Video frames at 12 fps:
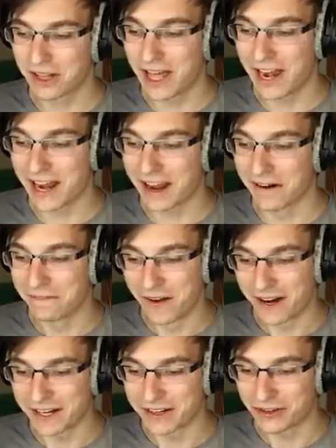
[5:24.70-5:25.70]
glad I got a
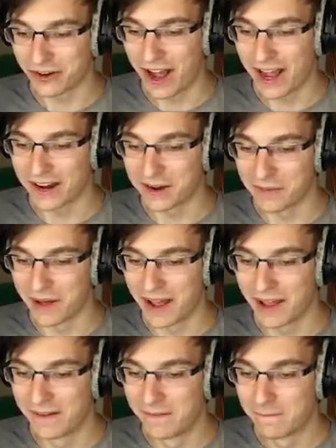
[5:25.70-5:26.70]
fucking triangle,
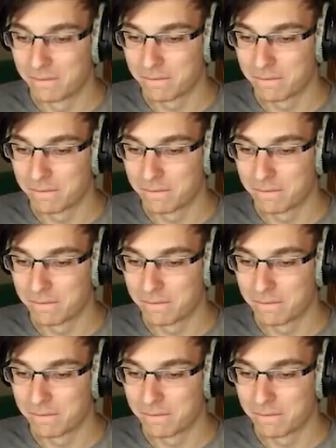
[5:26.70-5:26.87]
man.